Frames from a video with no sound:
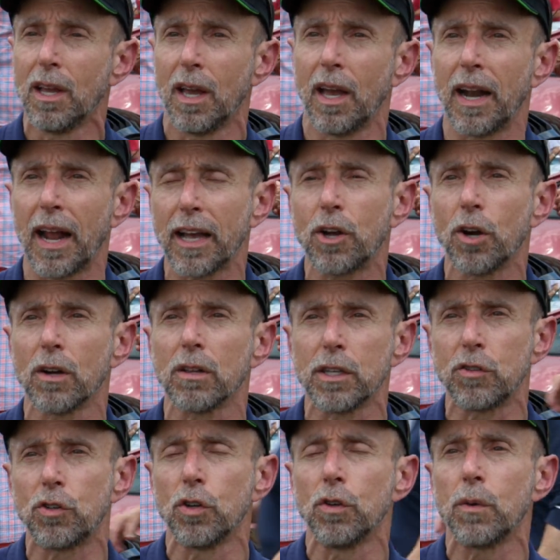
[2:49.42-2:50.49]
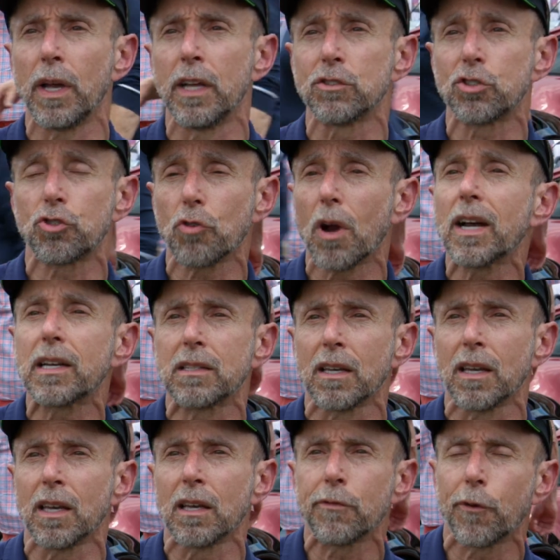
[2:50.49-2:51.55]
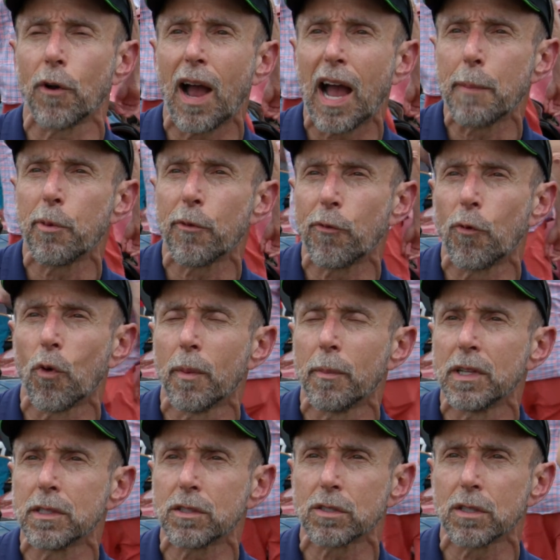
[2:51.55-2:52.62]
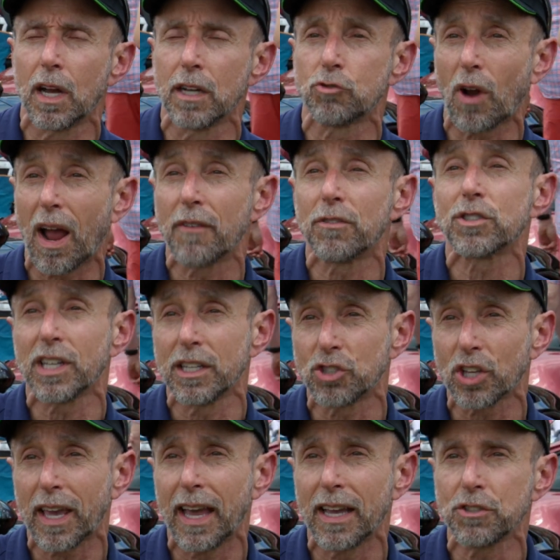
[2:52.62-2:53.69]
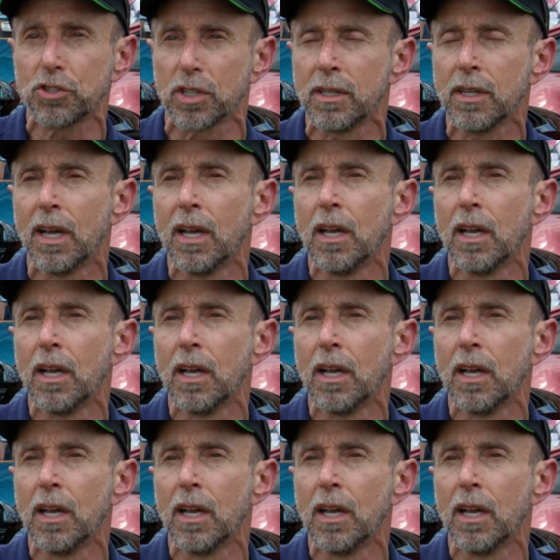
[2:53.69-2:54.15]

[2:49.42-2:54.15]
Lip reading: and I currently do instructing for high performance driver's education,